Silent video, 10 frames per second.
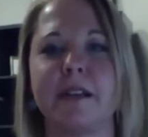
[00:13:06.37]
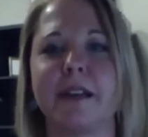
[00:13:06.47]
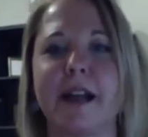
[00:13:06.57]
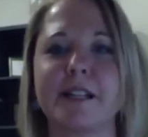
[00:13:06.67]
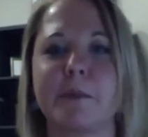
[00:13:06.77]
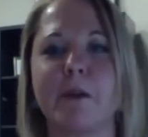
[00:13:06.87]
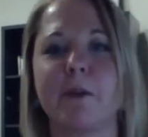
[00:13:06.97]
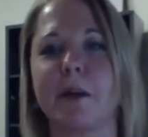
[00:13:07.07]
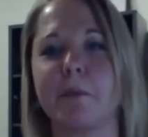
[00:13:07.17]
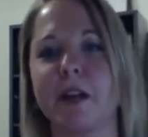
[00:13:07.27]
guys might want
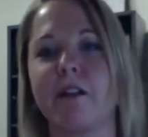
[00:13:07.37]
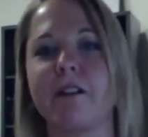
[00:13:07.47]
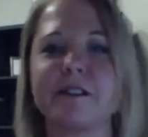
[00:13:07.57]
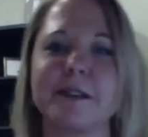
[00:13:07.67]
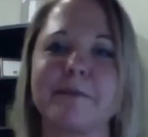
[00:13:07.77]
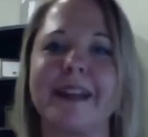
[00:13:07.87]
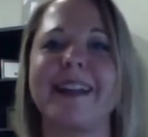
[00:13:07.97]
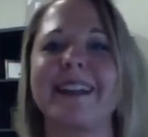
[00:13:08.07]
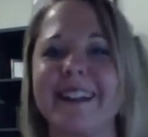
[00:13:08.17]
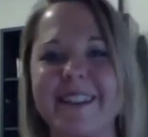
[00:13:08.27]
to meet a girl
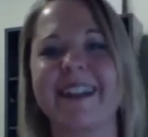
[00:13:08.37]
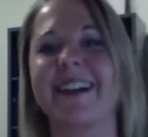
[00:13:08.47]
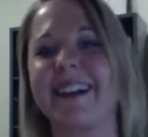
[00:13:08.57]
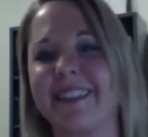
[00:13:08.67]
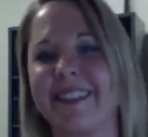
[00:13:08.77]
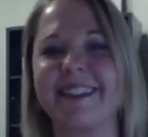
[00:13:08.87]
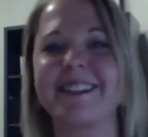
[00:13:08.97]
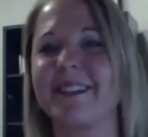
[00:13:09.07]
someday, that kind of thing.